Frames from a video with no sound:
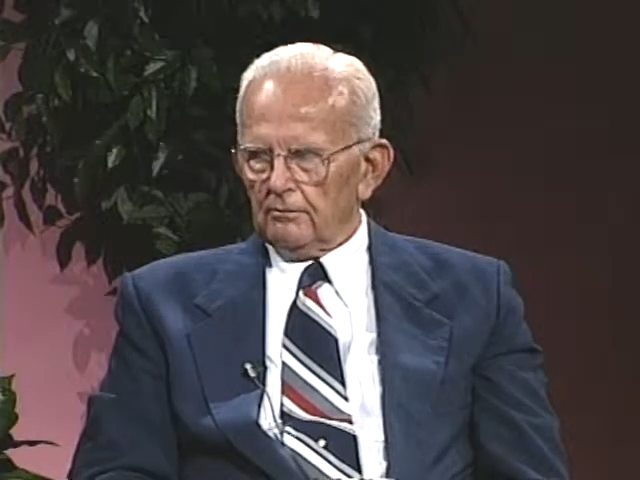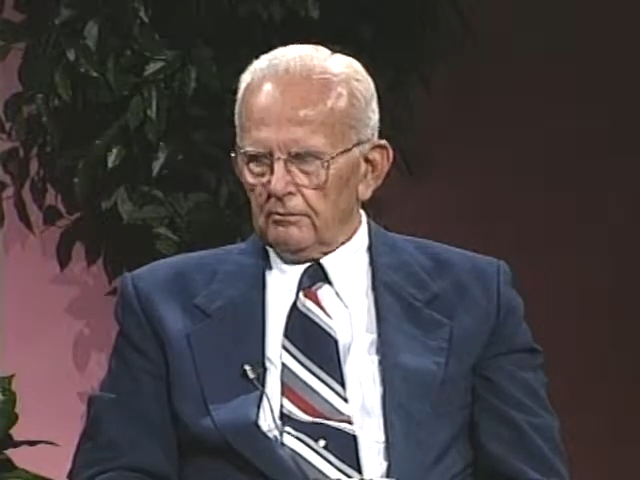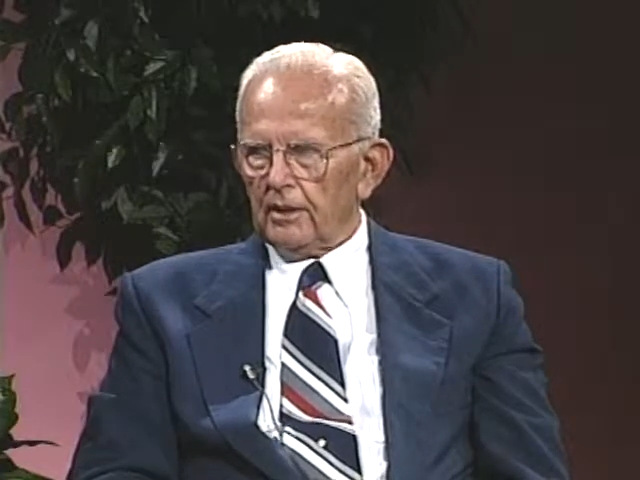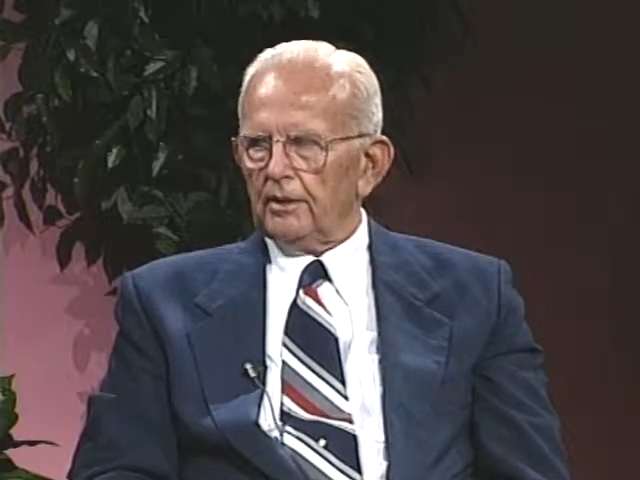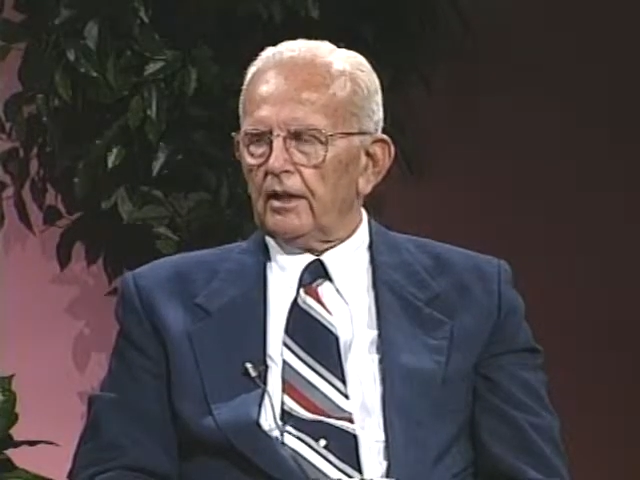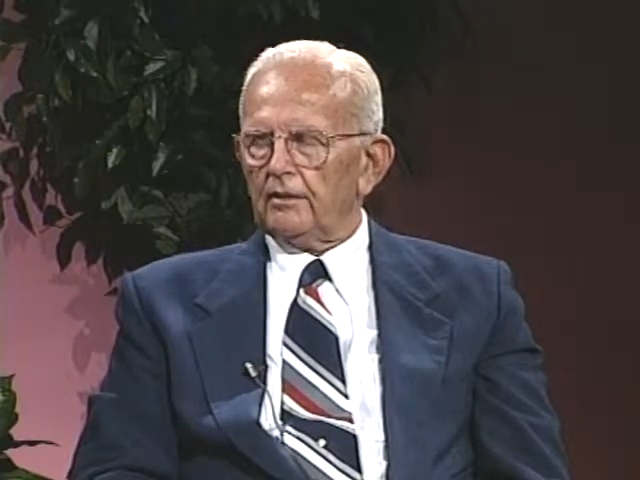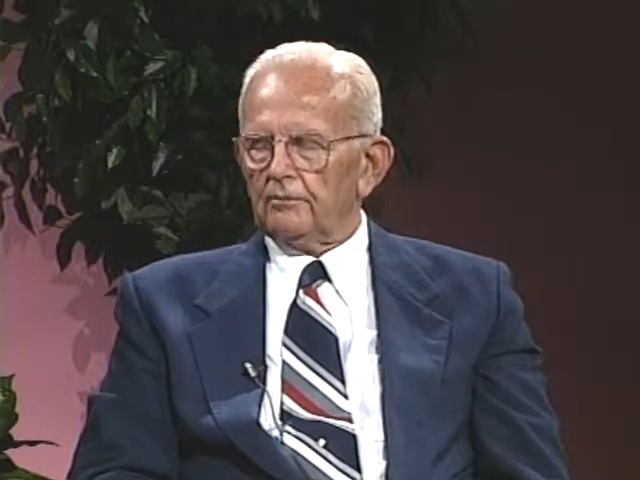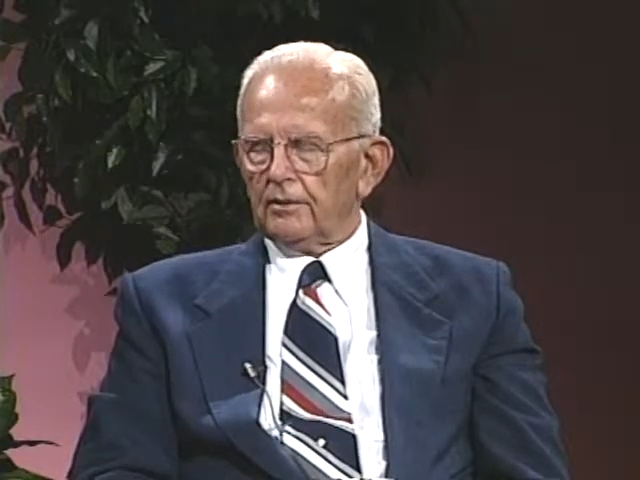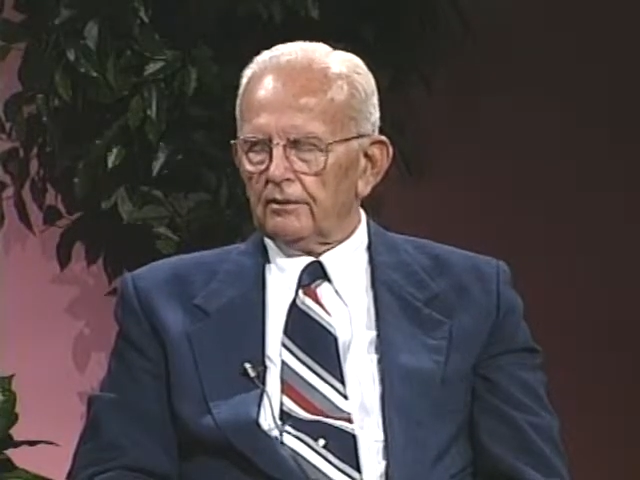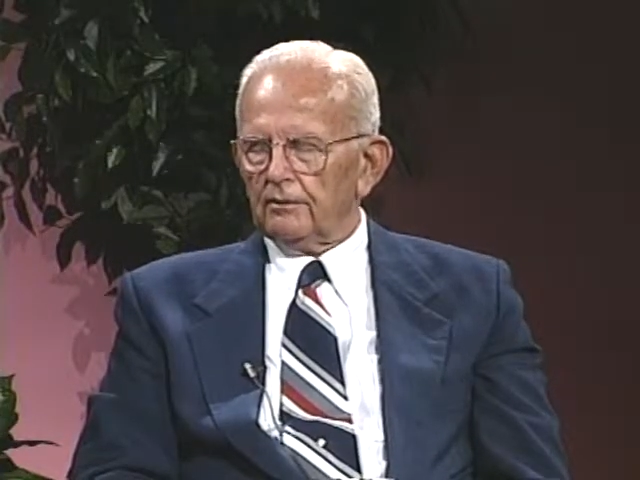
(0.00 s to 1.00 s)
My dad
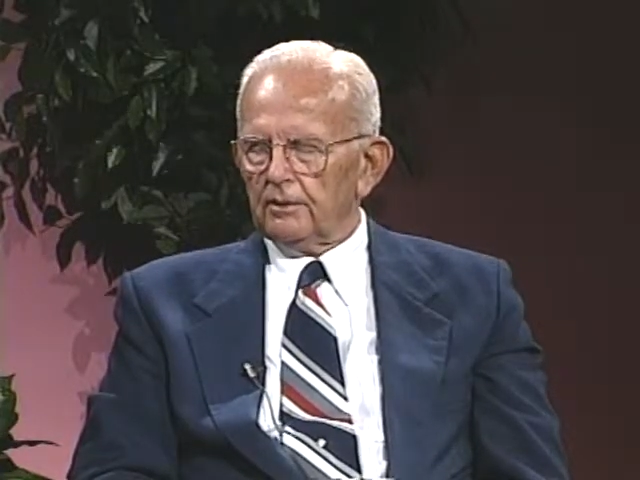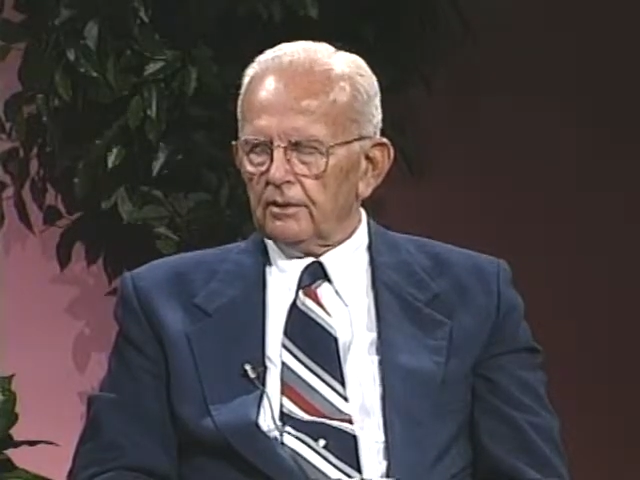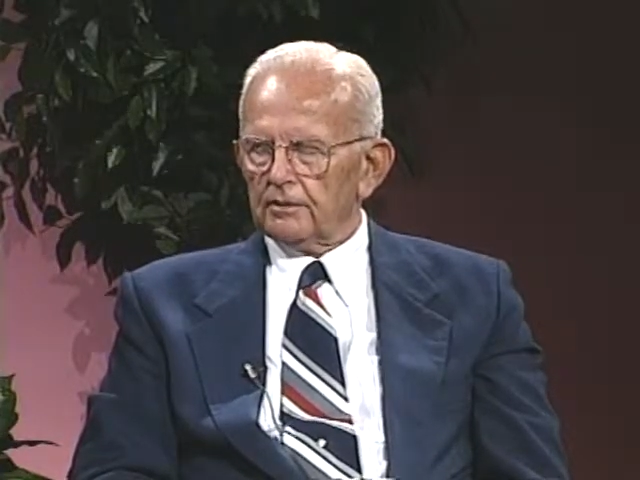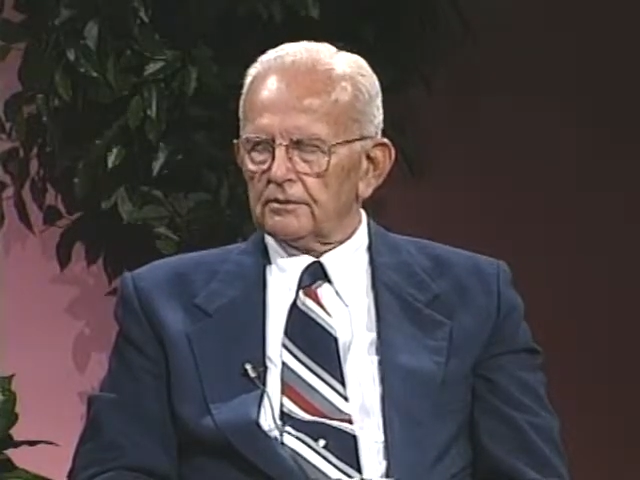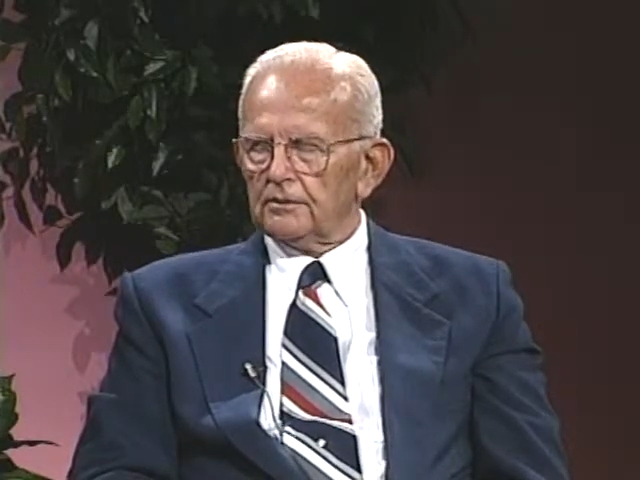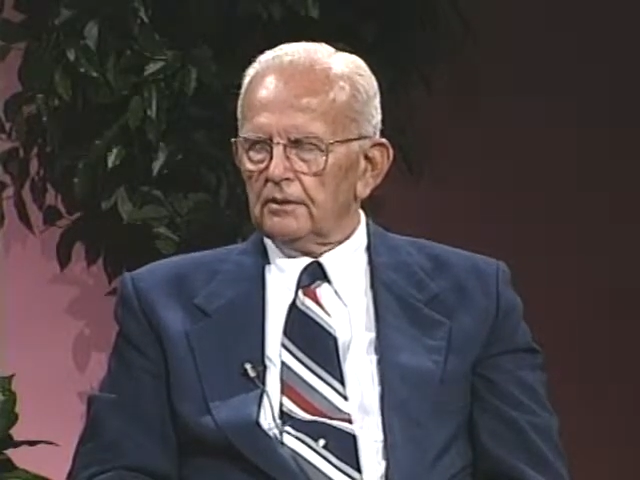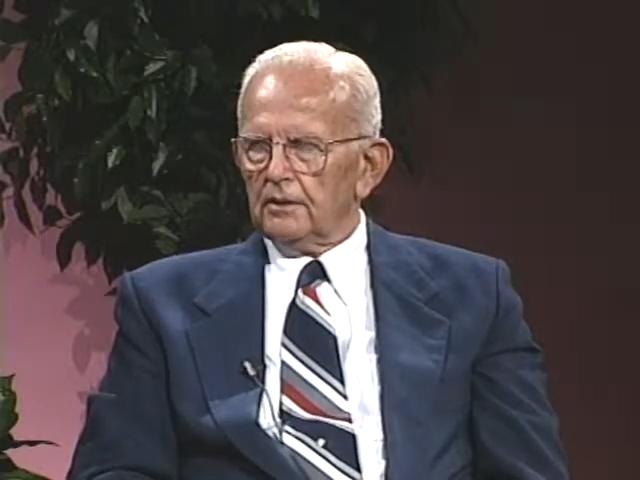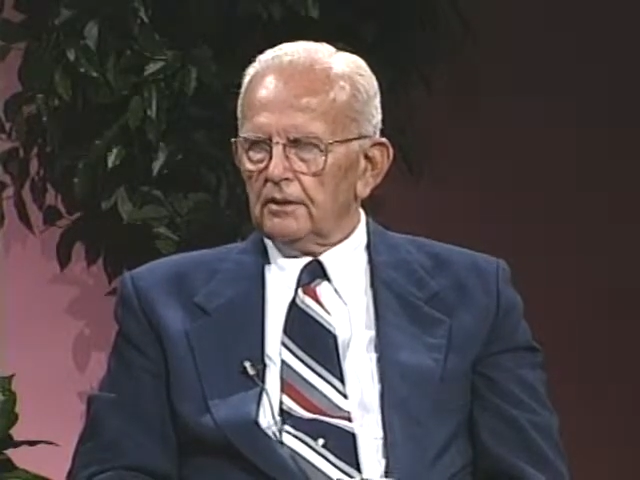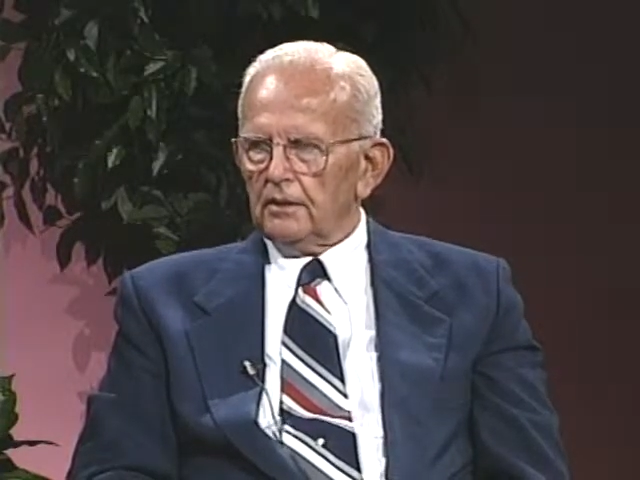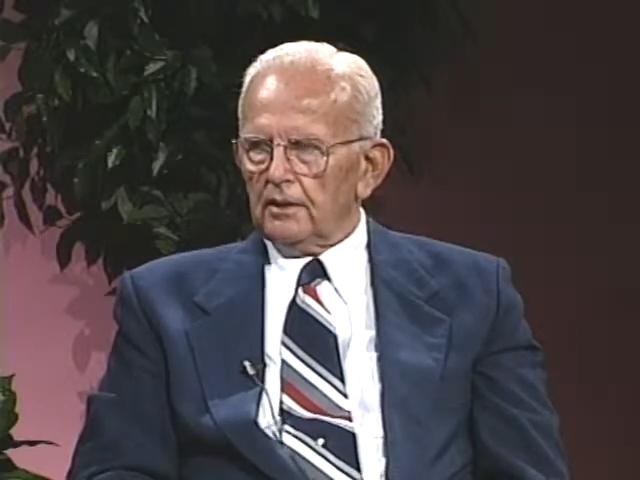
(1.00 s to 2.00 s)
and mother, yes.
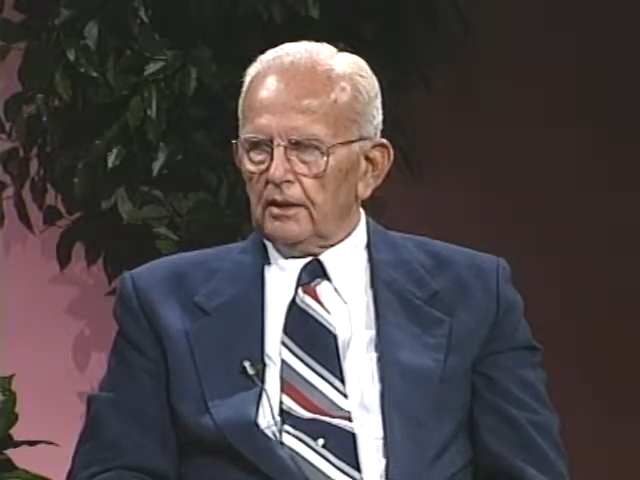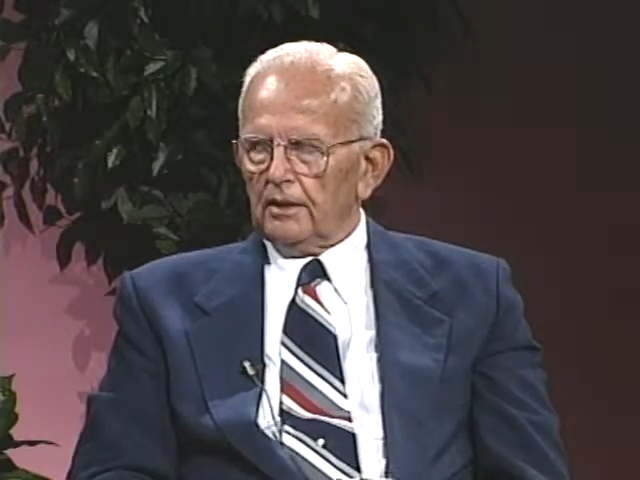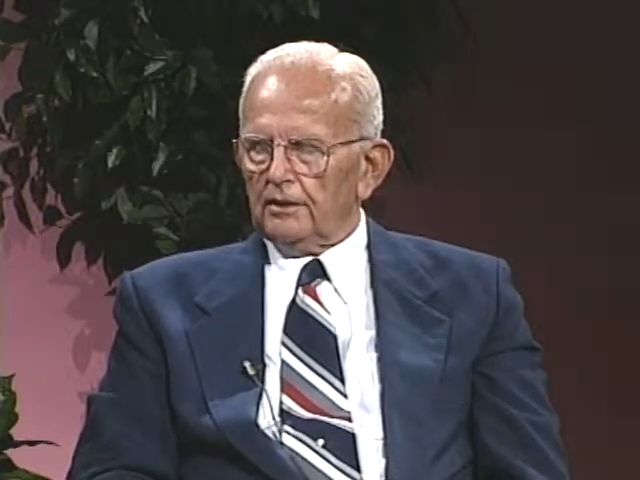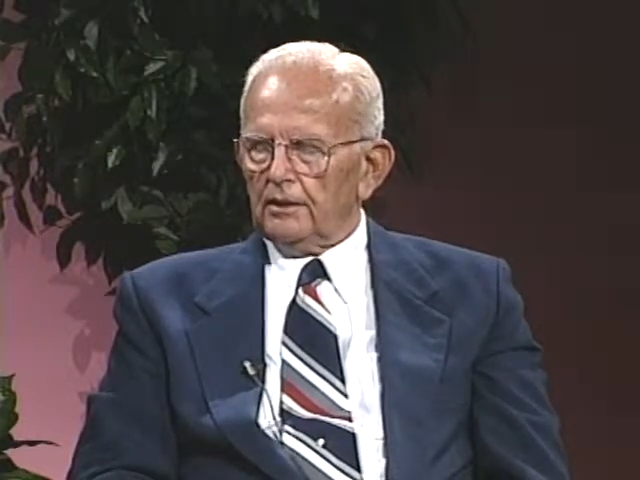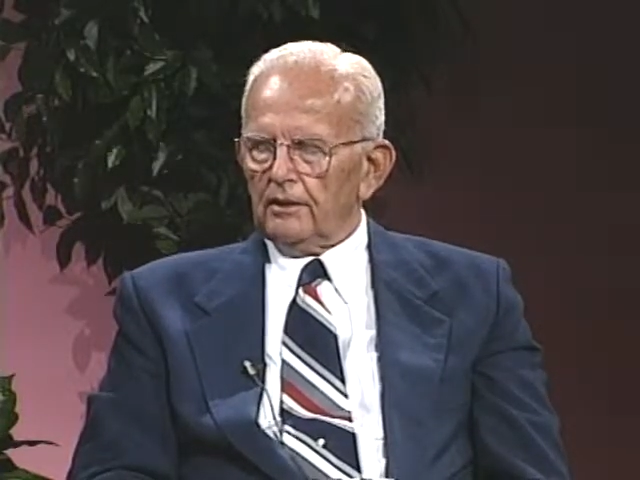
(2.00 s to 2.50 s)
And